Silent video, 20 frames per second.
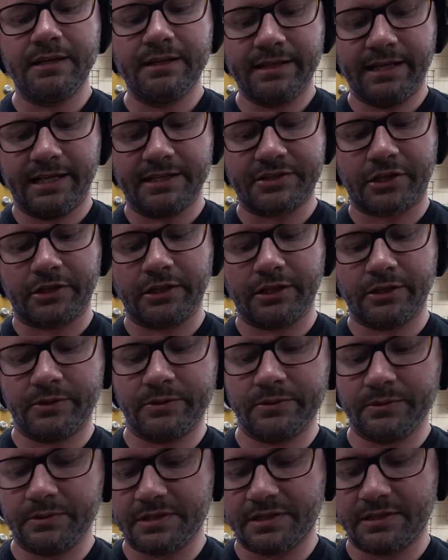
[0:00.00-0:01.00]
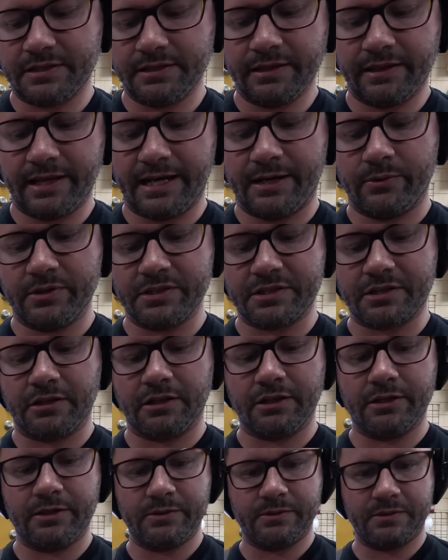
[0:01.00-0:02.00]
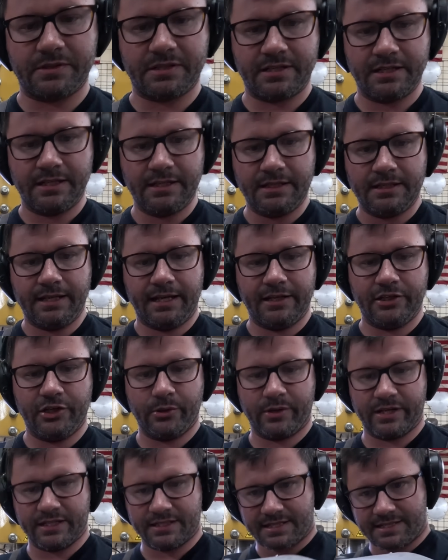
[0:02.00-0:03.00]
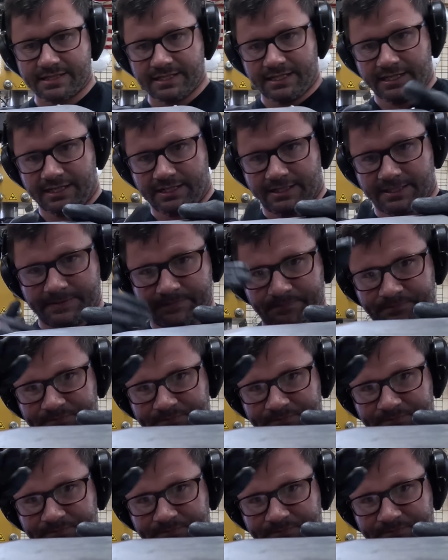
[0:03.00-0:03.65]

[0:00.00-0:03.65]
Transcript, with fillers: It's closed, that one's closed, and you can see